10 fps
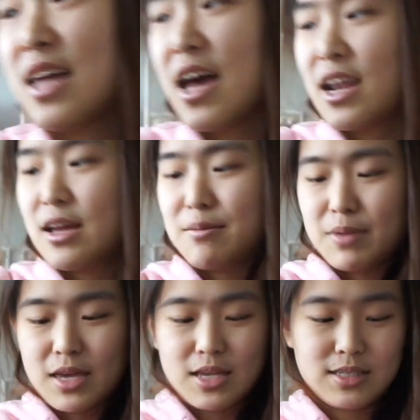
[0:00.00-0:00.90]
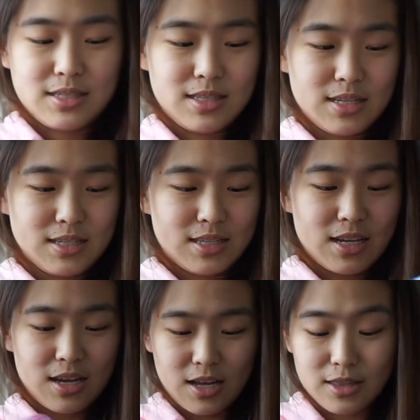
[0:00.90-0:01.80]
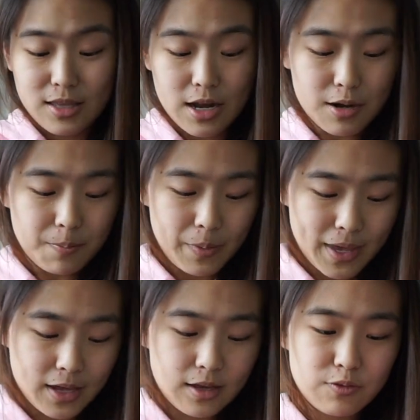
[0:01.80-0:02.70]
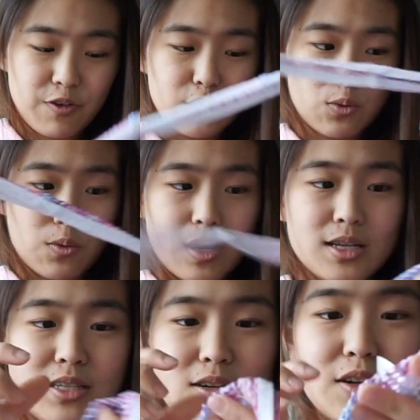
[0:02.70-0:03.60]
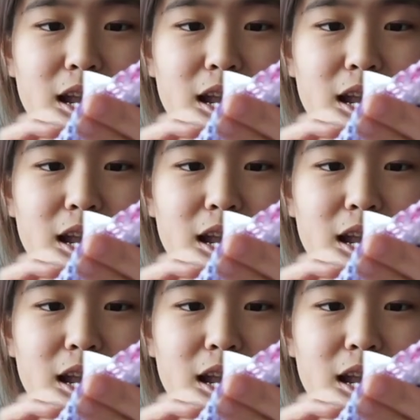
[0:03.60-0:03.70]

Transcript: item is this another pink Victoria's Secret